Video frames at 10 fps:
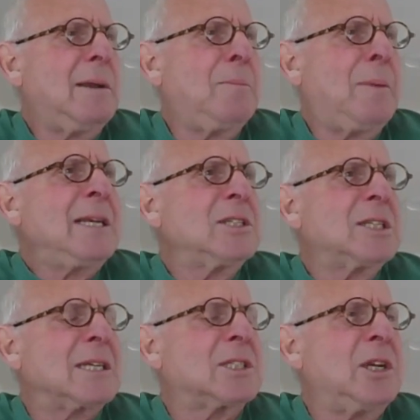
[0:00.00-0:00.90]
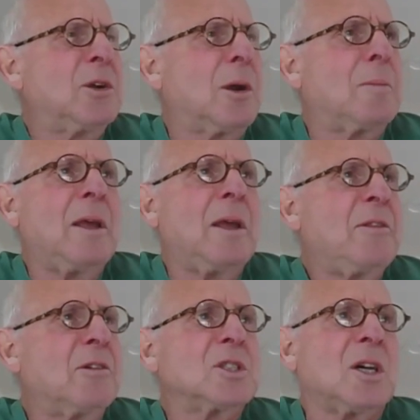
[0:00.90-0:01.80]
bank stocks in Europe.
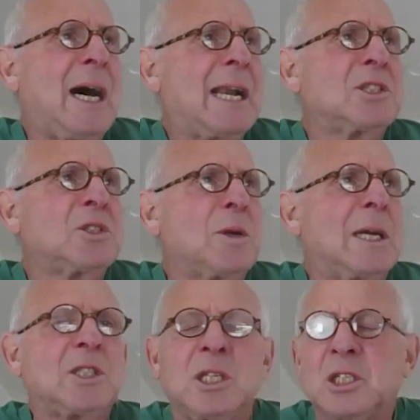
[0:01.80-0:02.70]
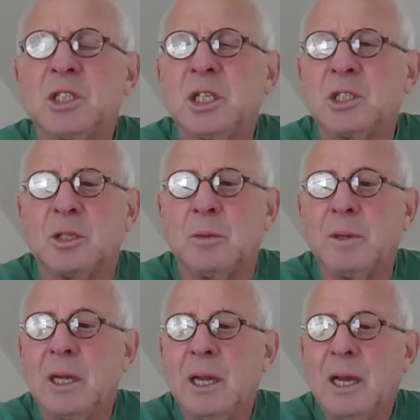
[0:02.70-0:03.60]
There's a lot of stress in the
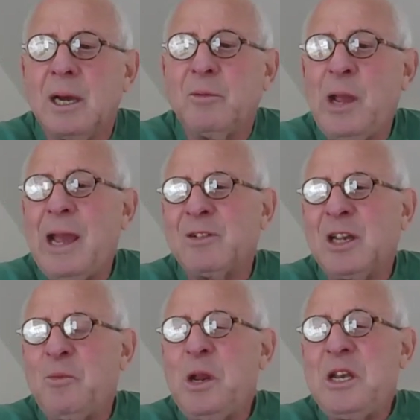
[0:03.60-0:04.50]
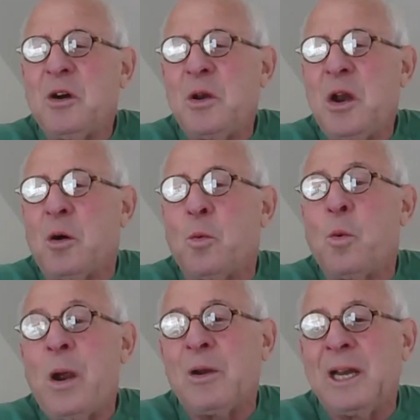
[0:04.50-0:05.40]
system. We don't know
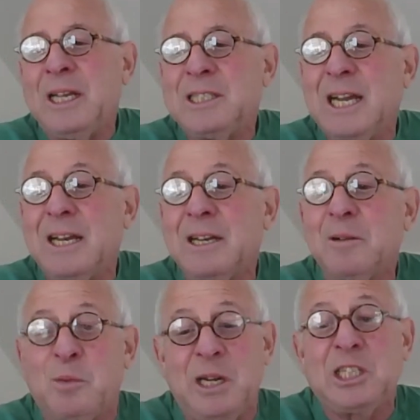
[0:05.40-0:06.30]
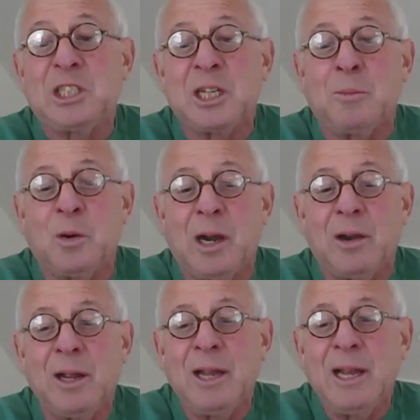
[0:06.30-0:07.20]
where it is yet, but it's
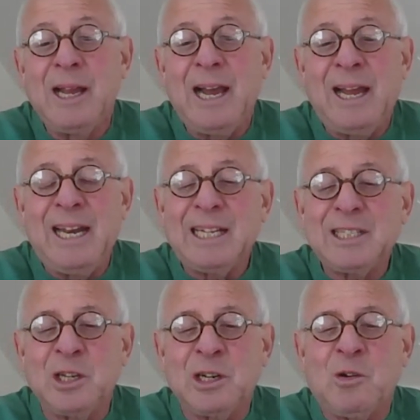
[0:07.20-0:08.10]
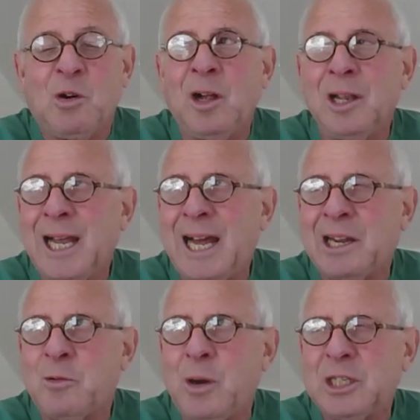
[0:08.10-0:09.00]
somewhere. And that's going to call a
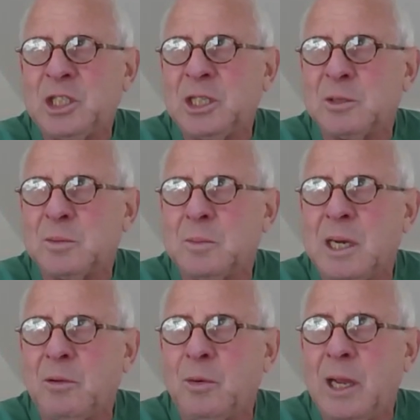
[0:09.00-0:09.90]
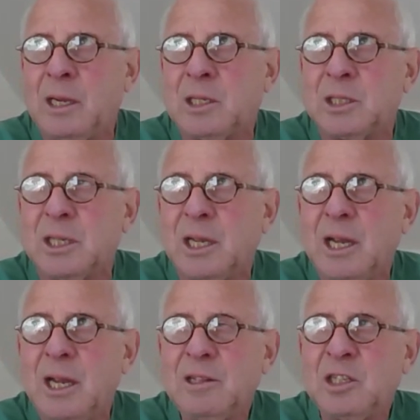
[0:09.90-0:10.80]
lot of questions, by the way, because
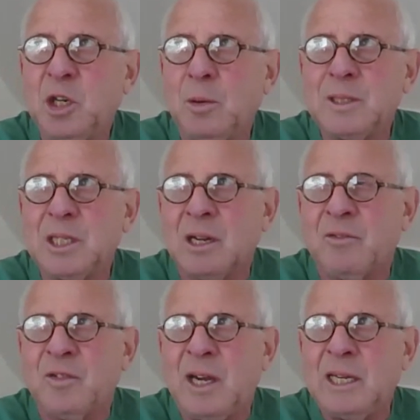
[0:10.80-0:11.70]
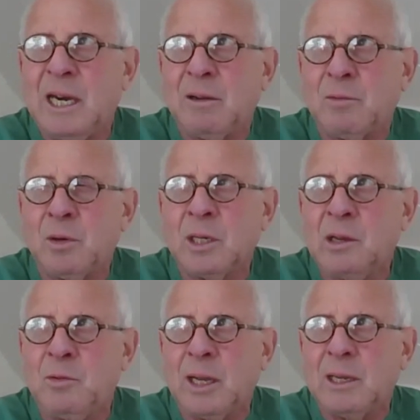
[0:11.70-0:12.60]
the Germans are going to find out
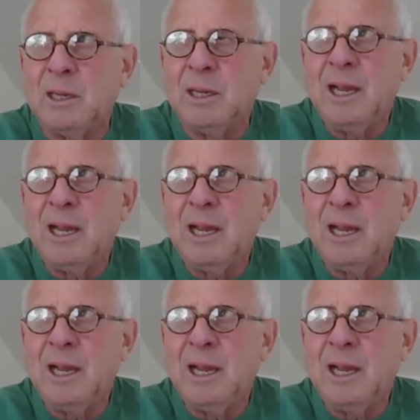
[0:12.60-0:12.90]
really quick